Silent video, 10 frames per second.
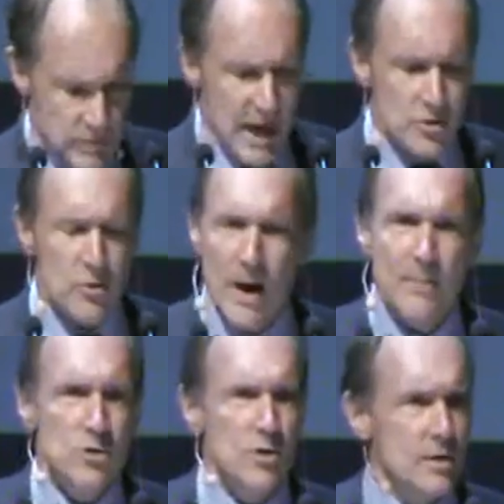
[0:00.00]
that the
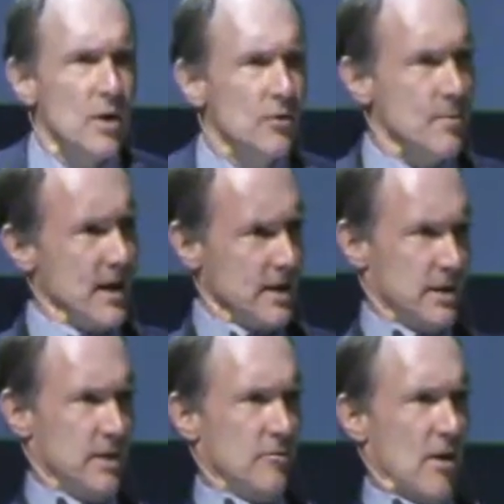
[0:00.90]
web should serve
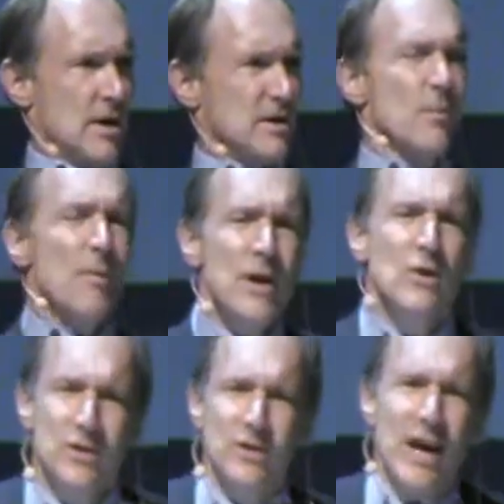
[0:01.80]
humanity, right? And when we
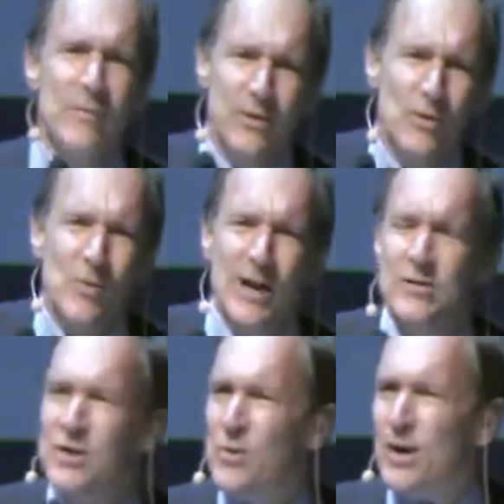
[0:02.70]
looked at that, we thought, well,
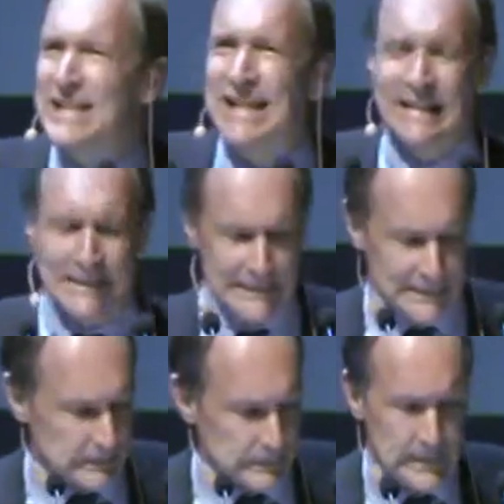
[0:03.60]
you know what?
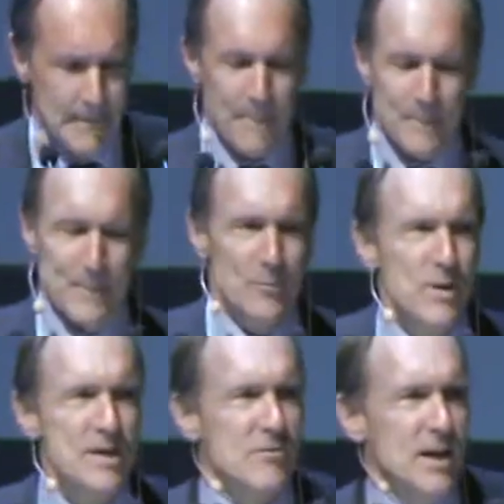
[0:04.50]

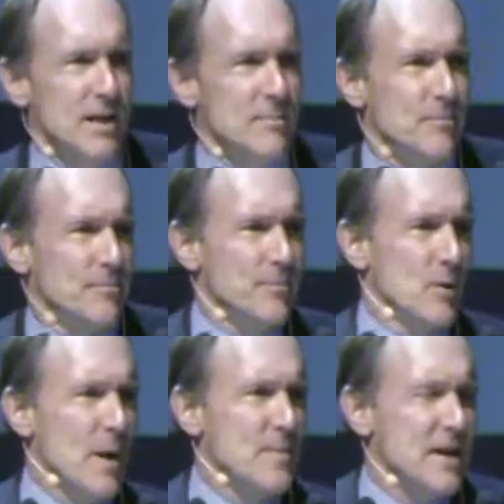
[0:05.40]
WSRI,
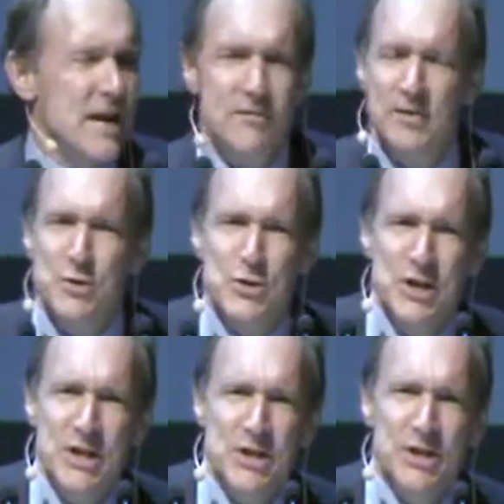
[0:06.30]
the Web Science Research
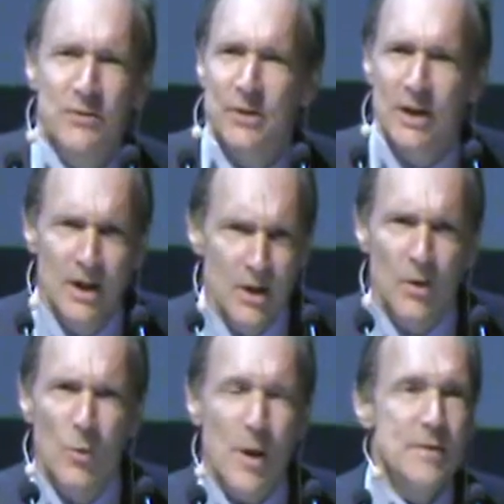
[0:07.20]
Initiative, and
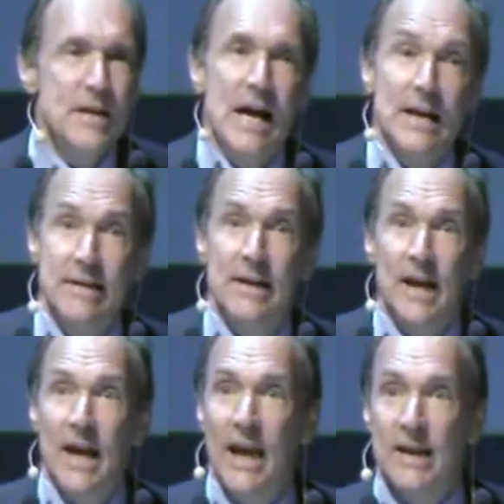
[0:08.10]
web science
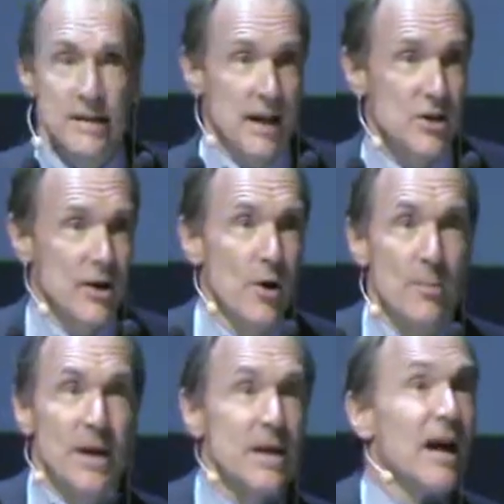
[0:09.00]
isn't actually going
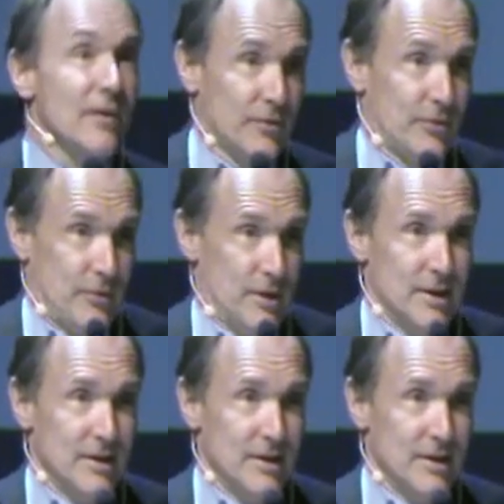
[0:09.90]
to be enough,